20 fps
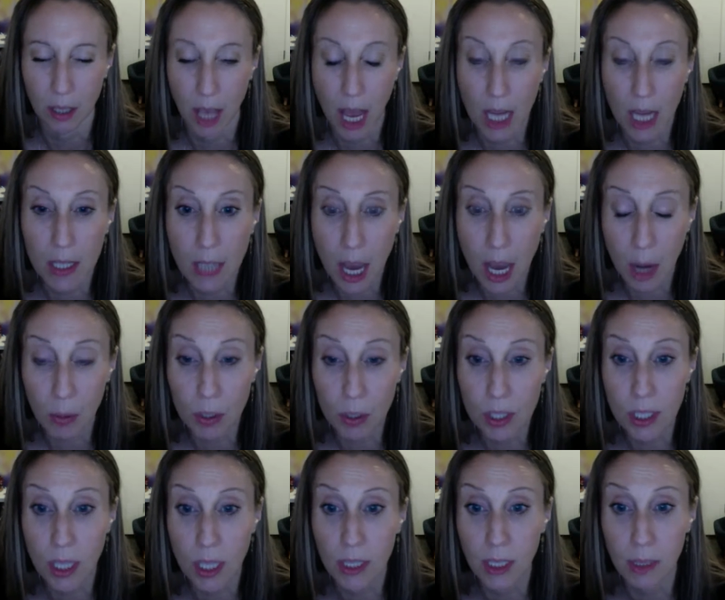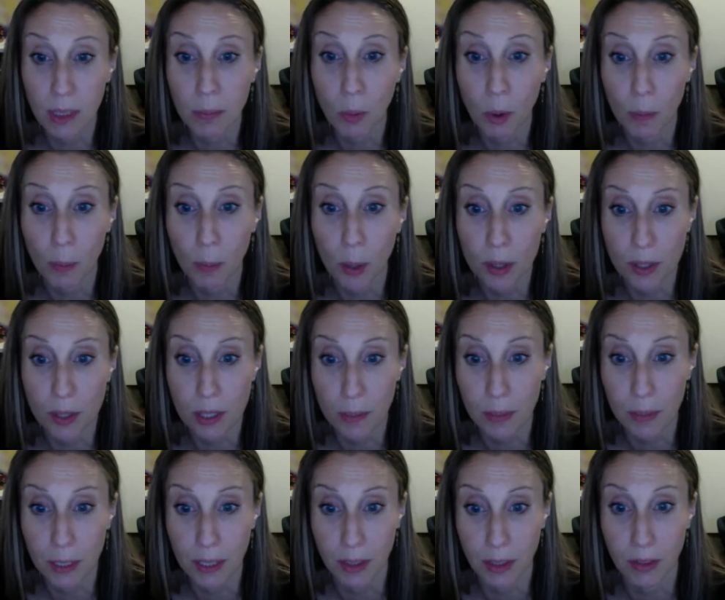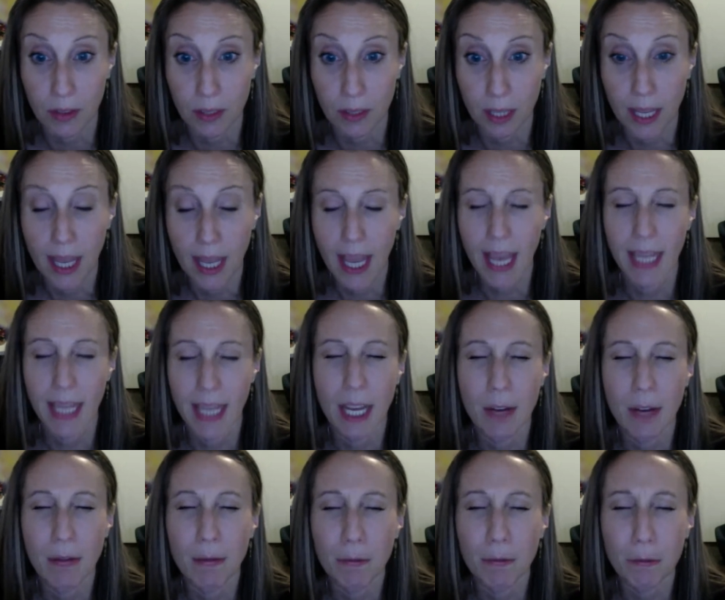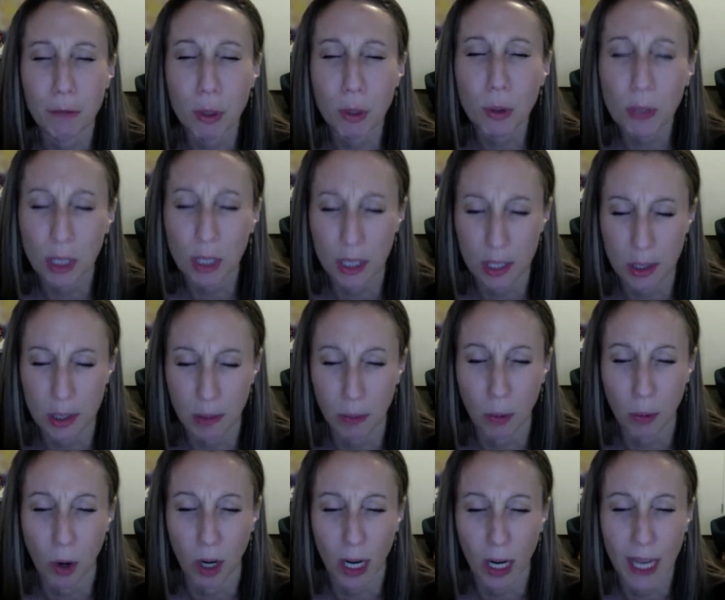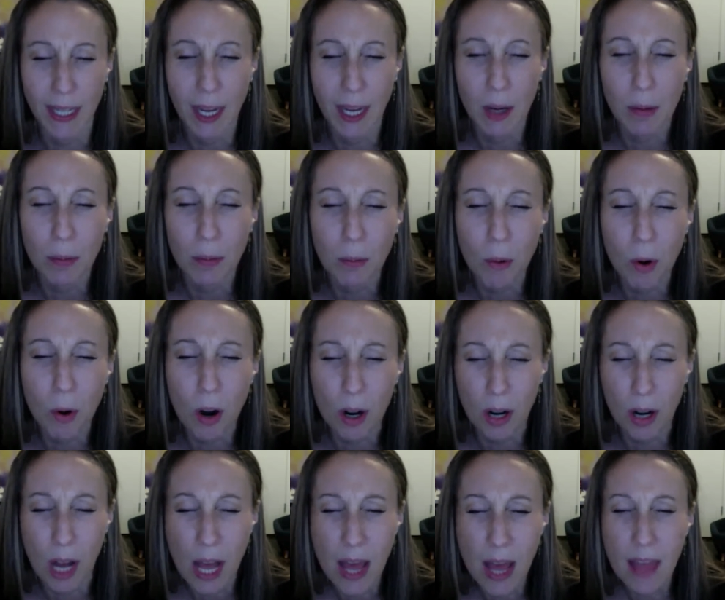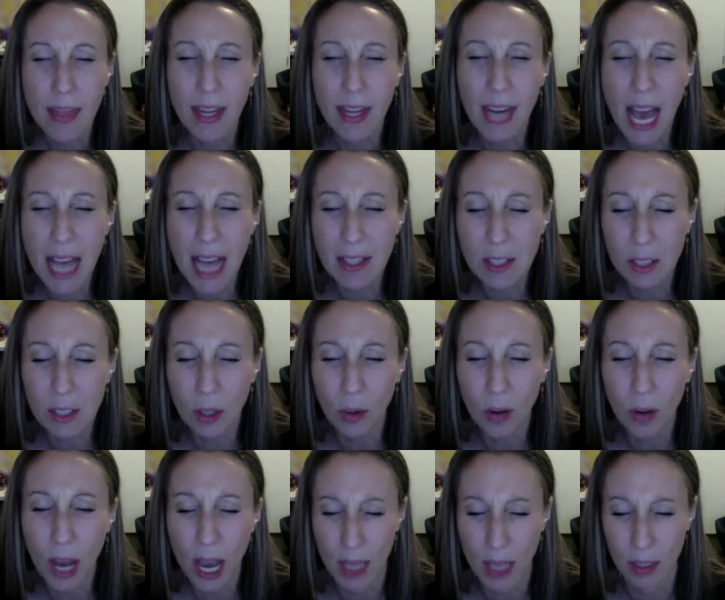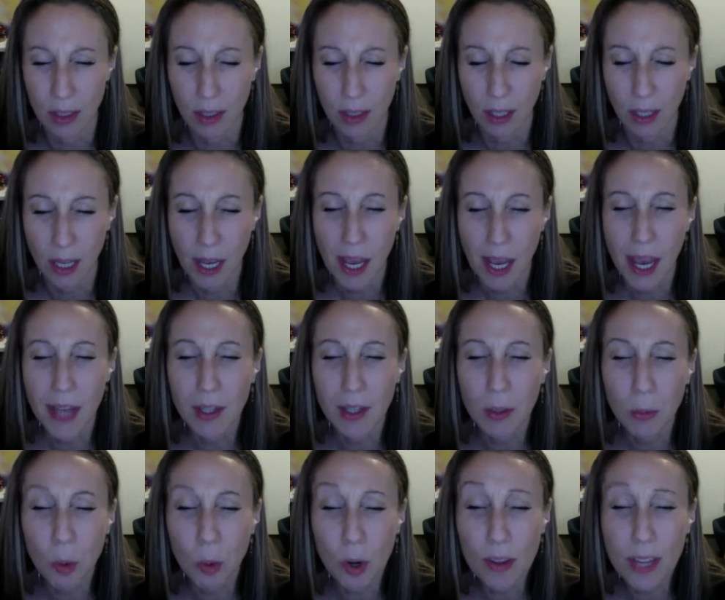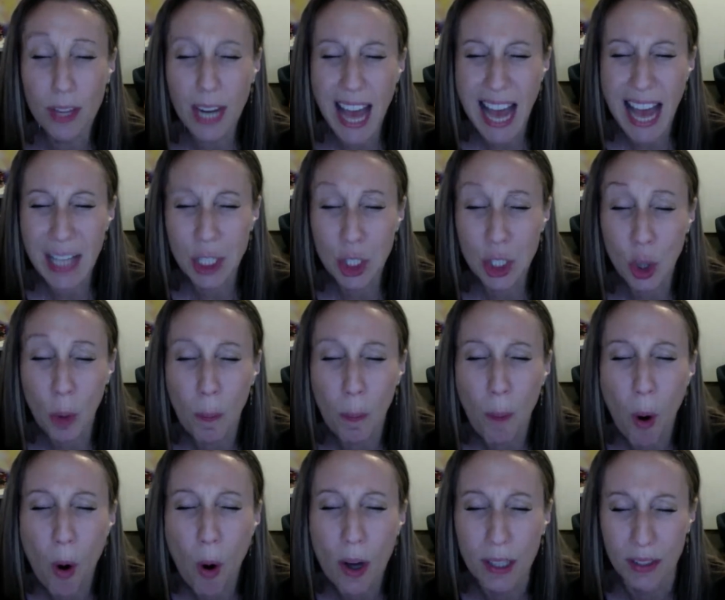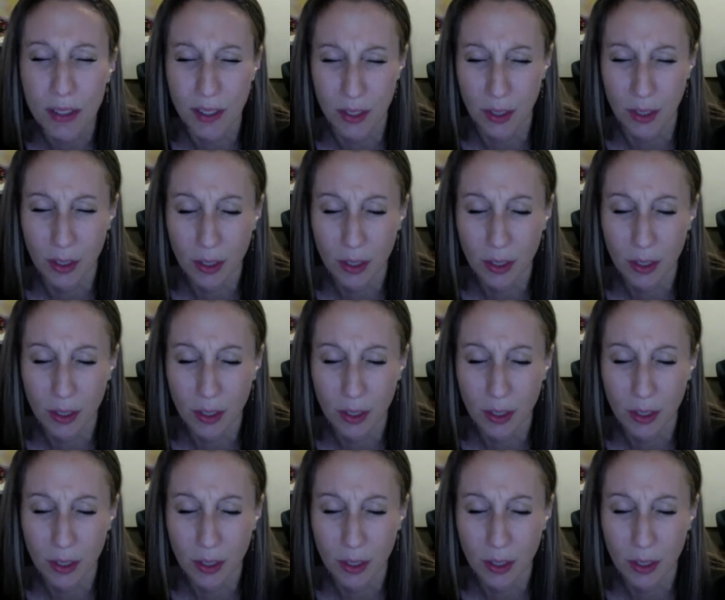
And now we're sending more boys to be killed in a fruitless war, in a war that has no end, in a war that has no point.